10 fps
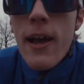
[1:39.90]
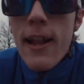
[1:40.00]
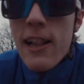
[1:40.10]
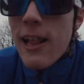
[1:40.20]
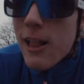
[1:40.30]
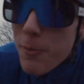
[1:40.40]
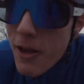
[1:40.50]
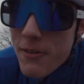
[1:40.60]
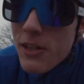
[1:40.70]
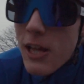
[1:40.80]
in a little
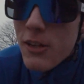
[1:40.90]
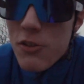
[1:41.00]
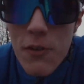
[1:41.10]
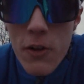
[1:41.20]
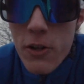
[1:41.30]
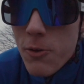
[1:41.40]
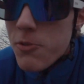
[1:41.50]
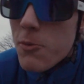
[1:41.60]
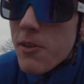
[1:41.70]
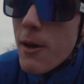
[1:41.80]
bit of a larger volume
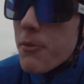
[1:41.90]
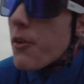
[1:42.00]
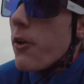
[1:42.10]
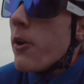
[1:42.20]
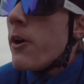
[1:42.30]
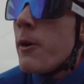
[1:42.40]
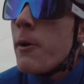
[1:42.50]
sometime soon.